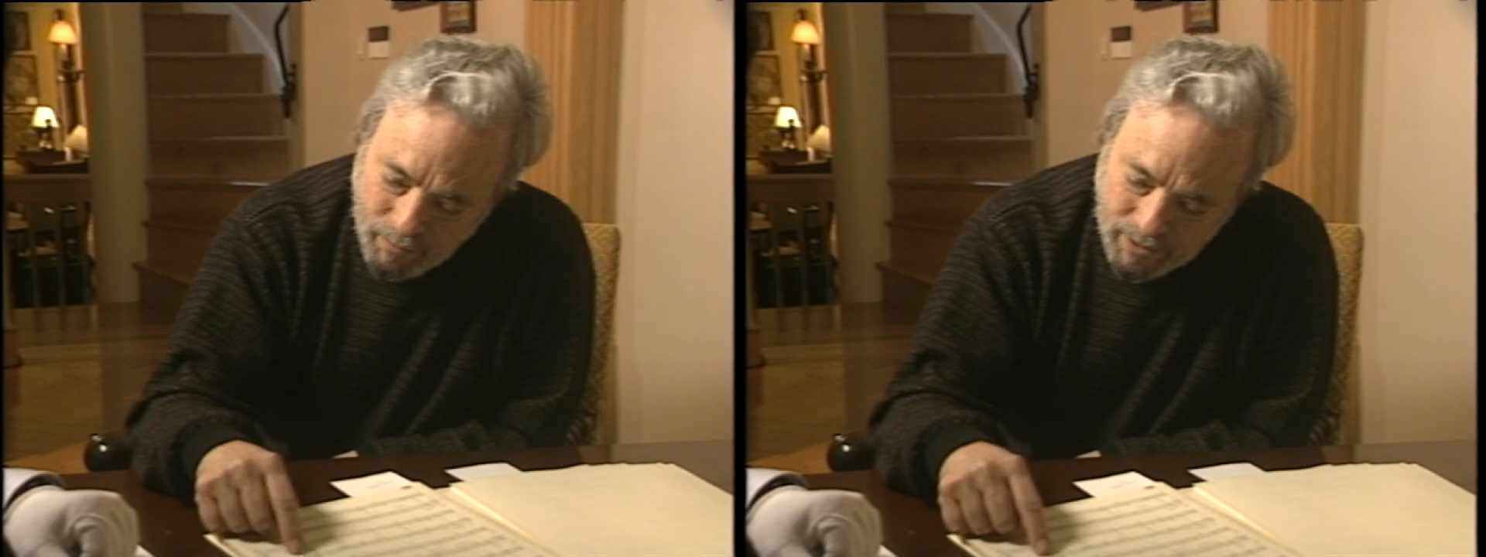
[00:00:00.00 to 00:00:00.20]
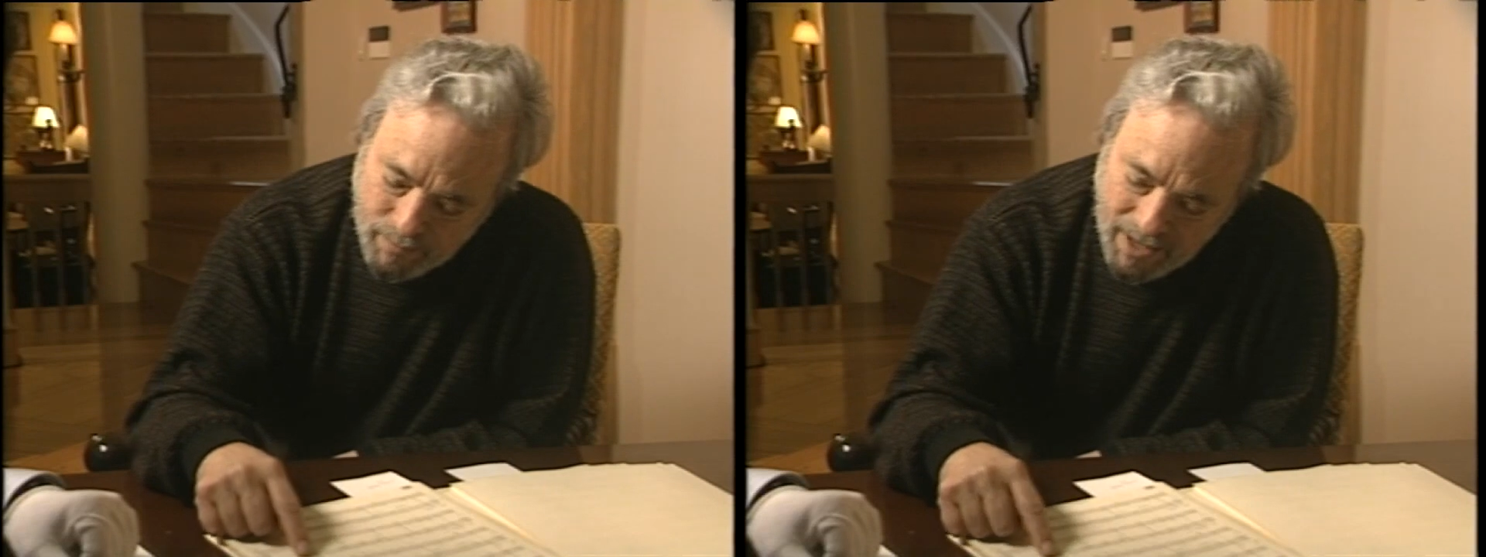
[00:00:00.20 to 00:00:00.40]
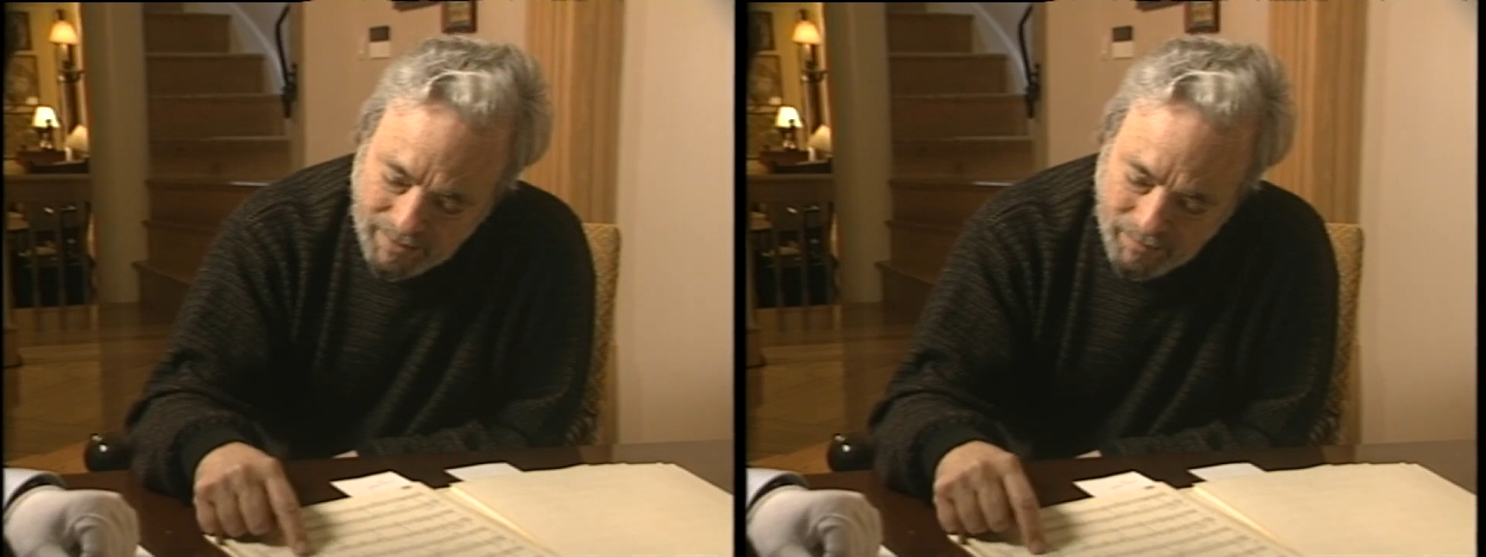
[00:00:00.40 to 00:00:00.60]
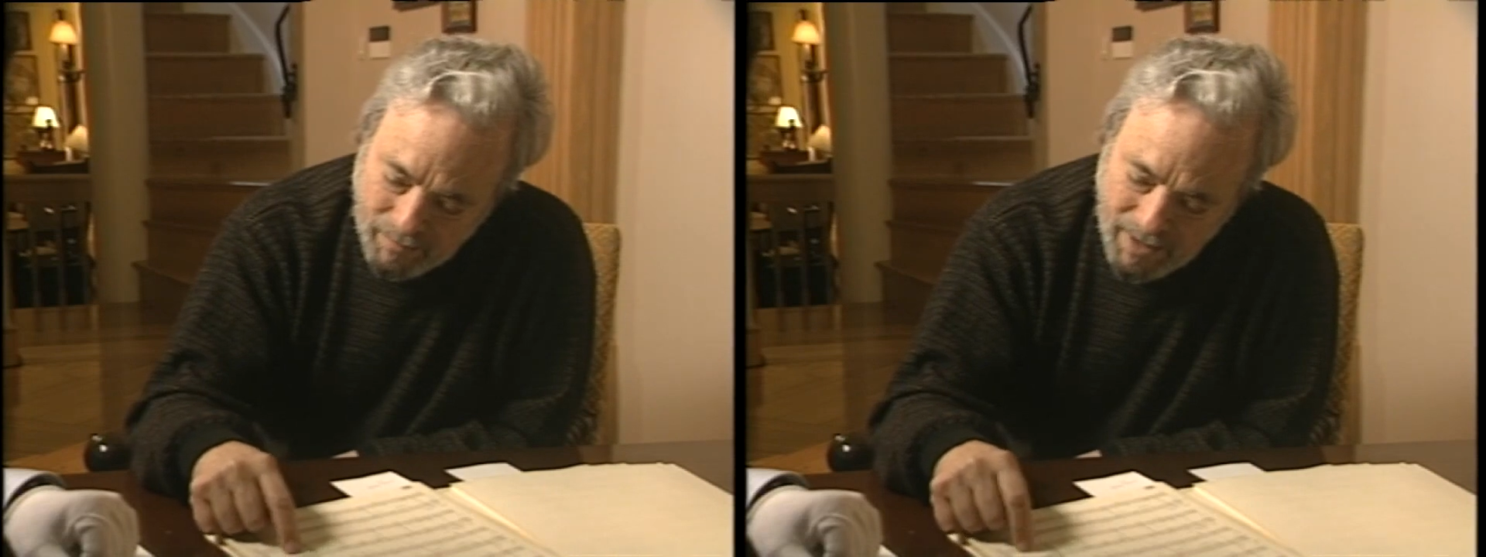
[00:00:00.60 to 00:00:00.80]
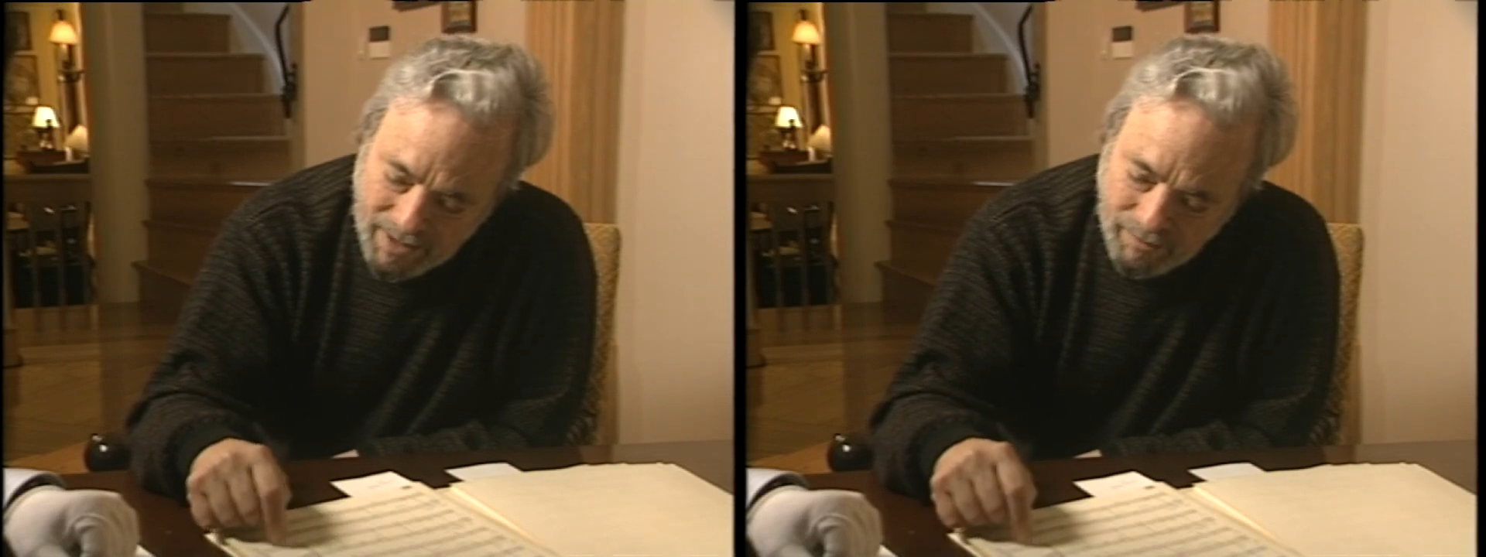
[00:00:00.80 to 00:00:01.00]
which makes
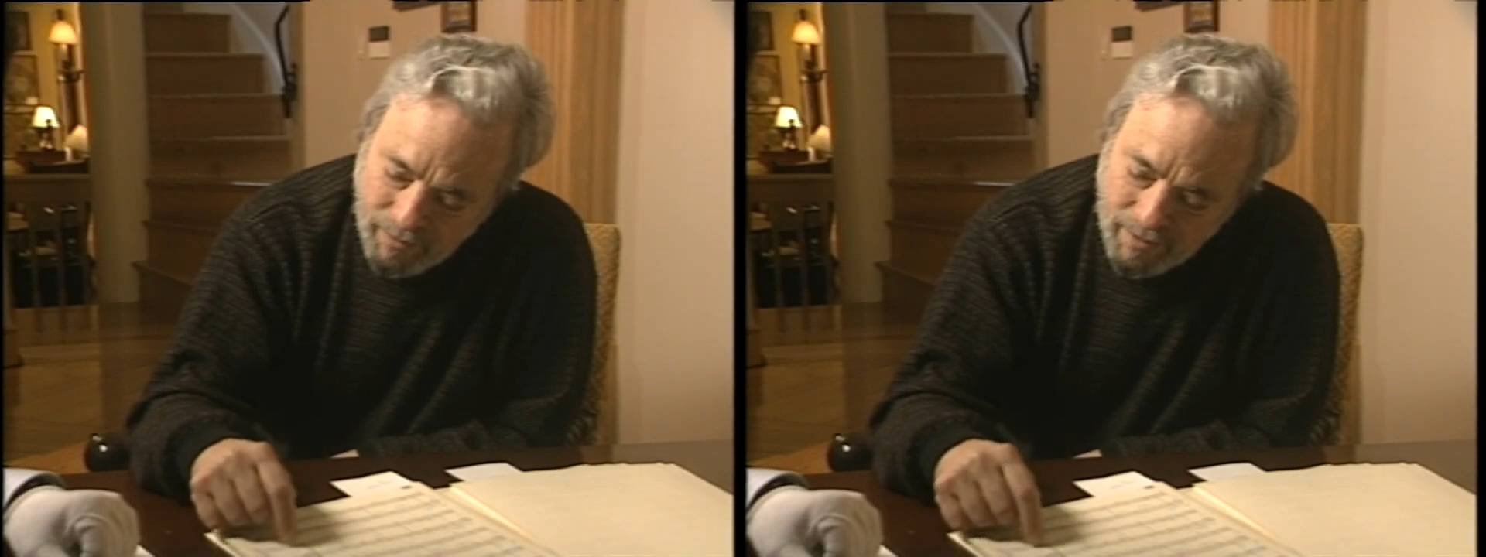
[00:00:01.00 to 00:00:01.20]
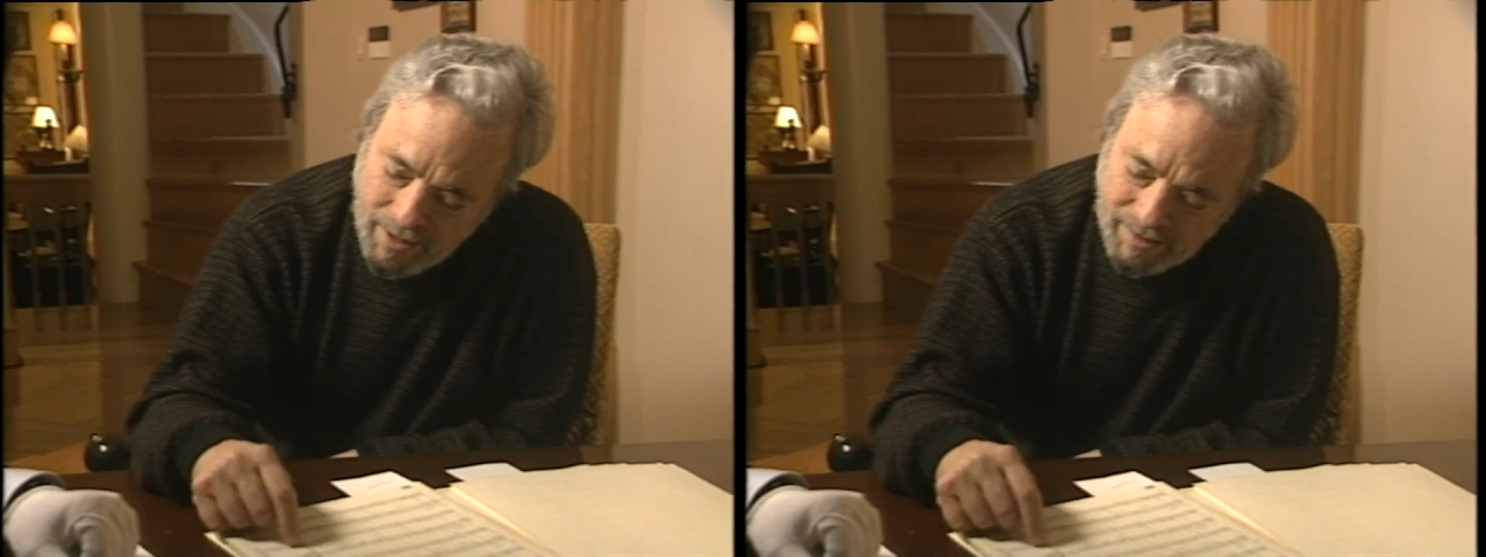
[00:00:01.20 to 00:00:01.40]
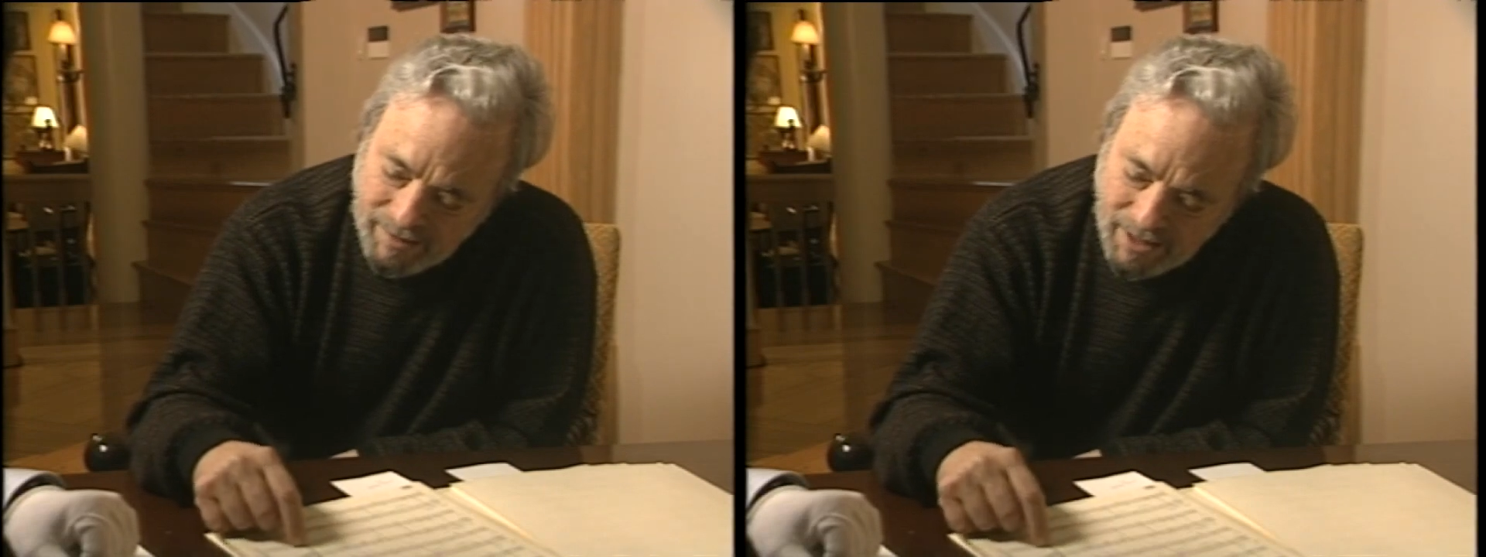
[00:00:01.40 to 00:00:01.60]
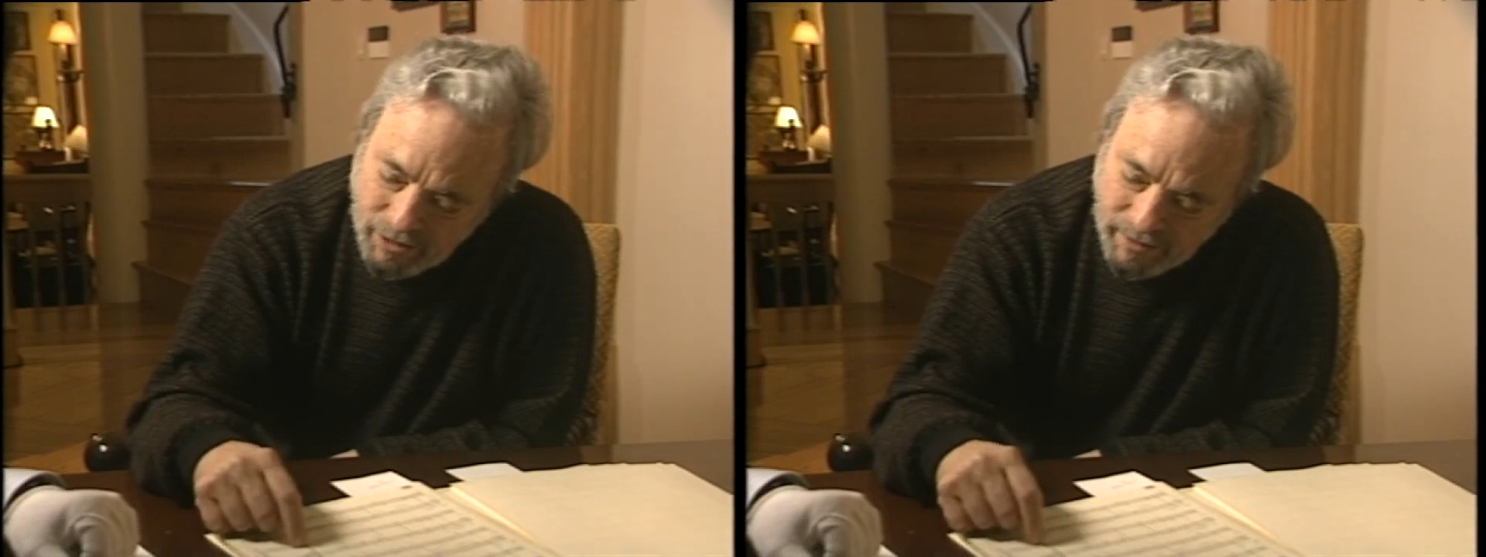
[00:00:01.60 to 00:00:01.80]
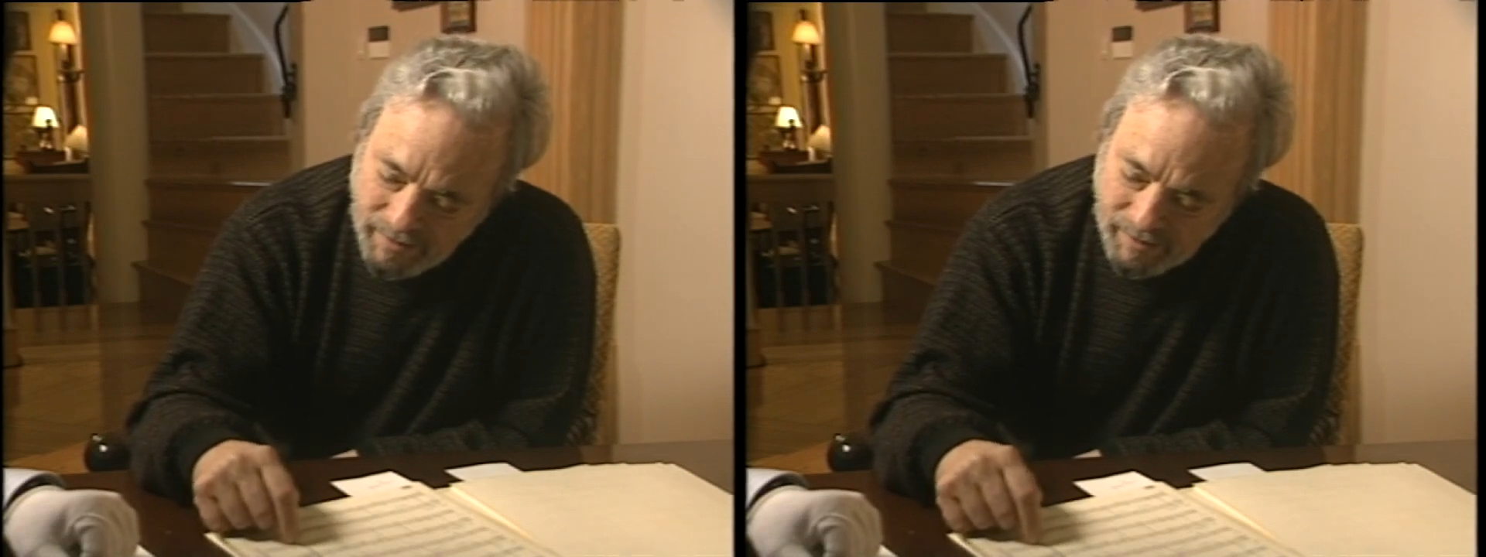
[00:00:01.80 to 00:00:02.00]
makes for
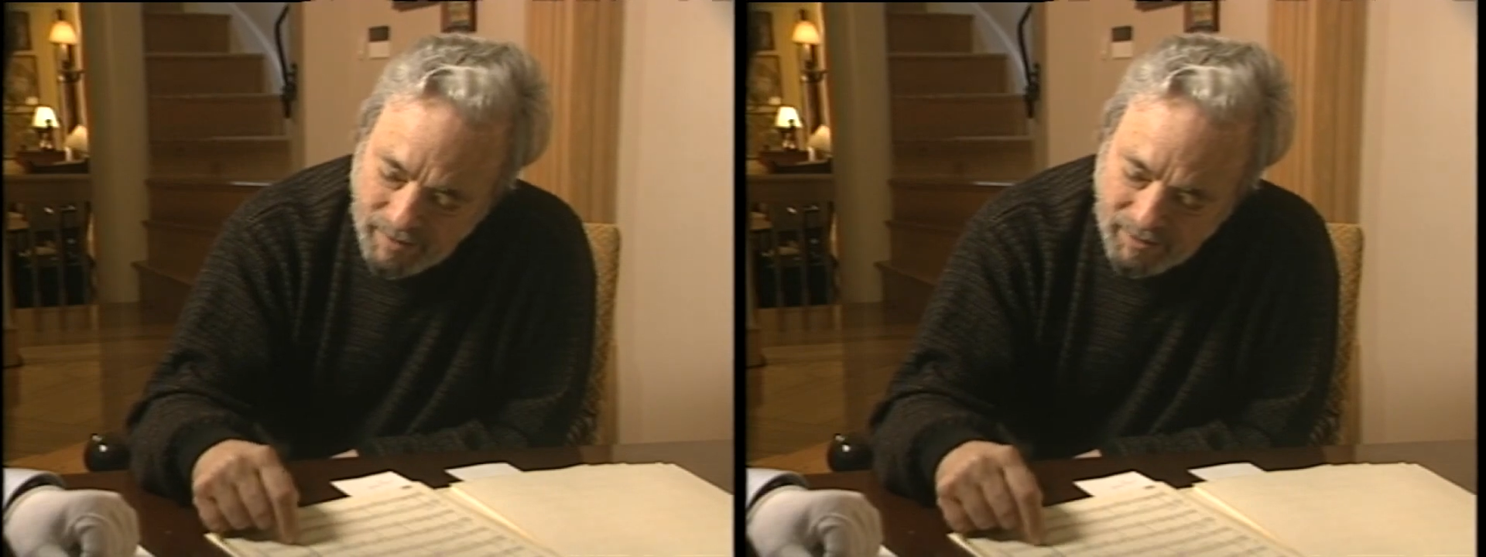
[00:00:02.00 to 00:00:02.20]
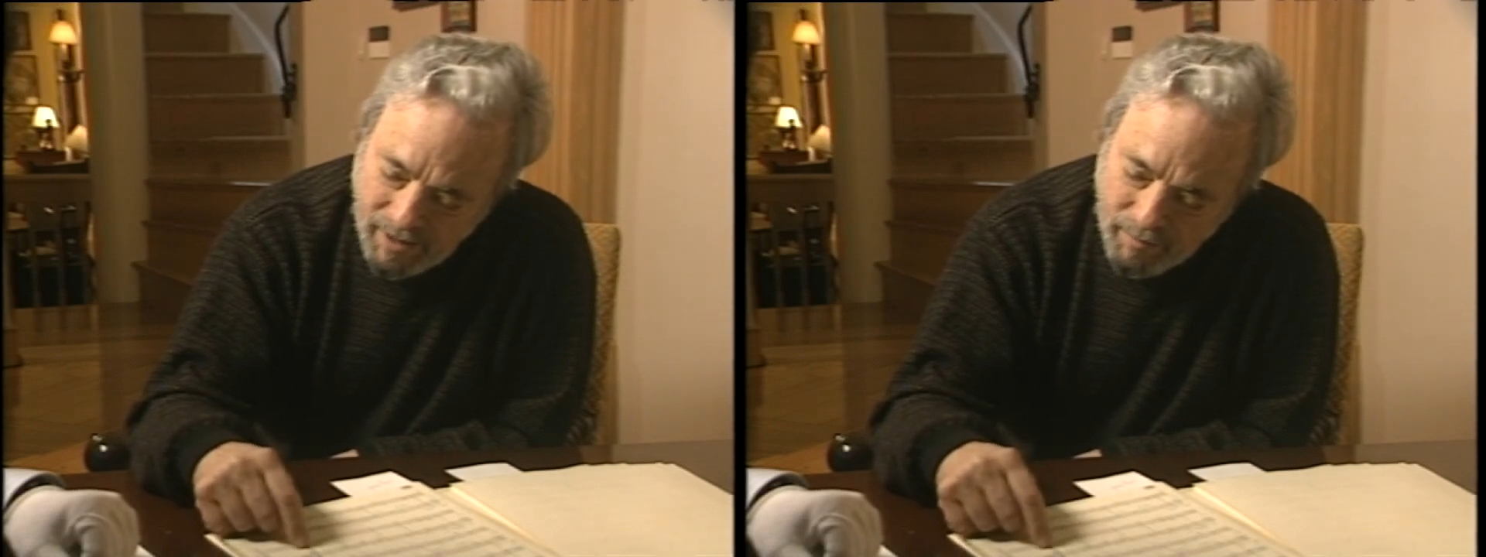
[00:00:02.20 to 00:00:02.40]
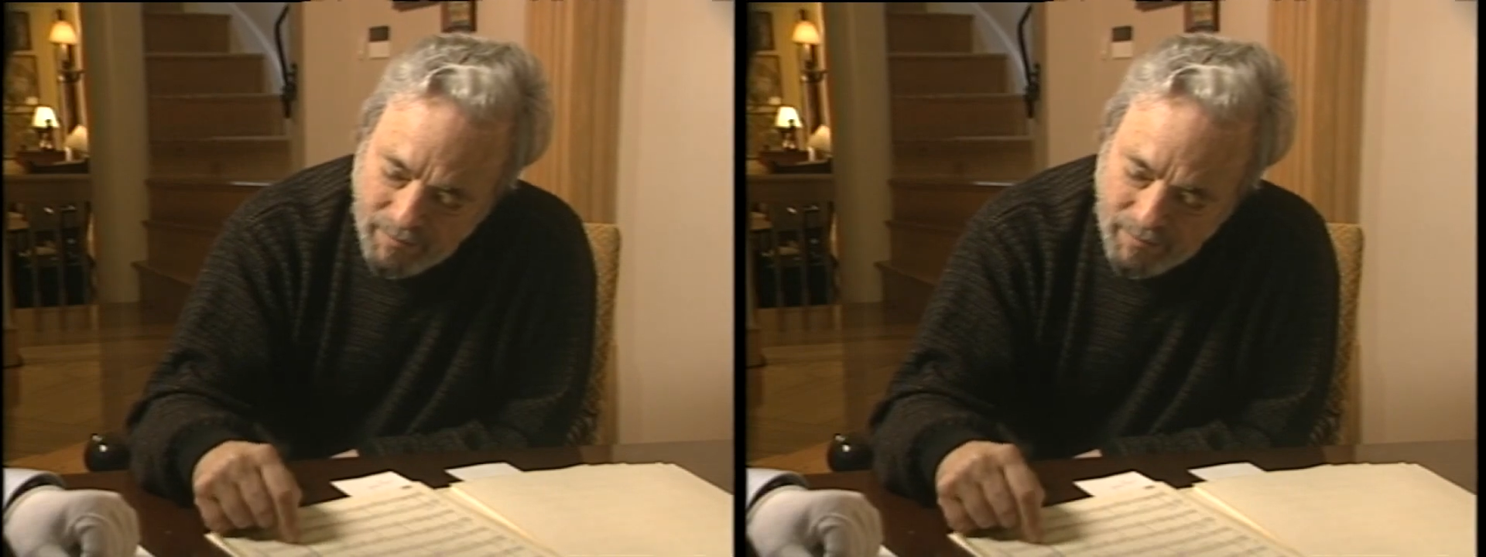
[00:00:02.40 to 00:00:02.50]
essentially the same sound,